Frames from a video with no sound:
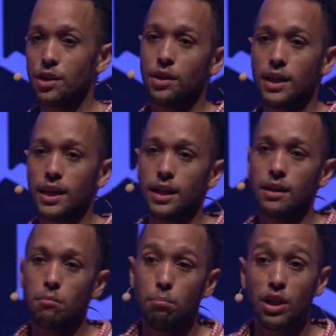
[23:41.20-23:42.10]

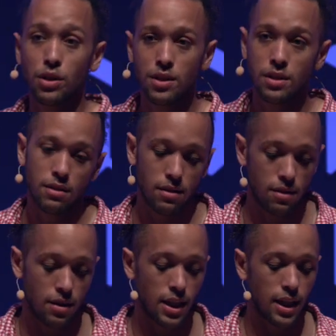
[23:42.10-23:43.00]
Unity builds
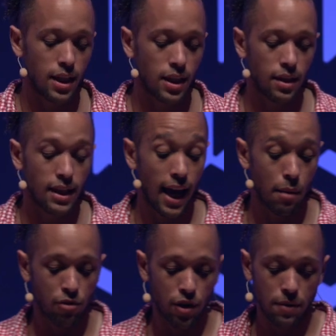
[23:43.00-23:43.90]
the
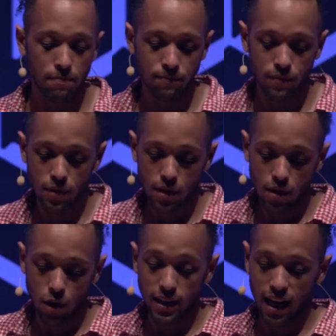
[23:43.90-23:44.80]
game for you,
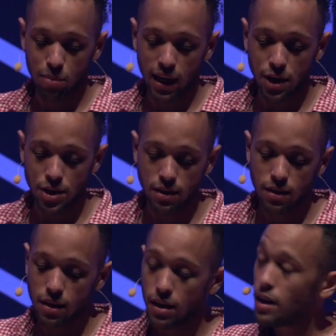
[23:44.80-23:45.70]
or the application.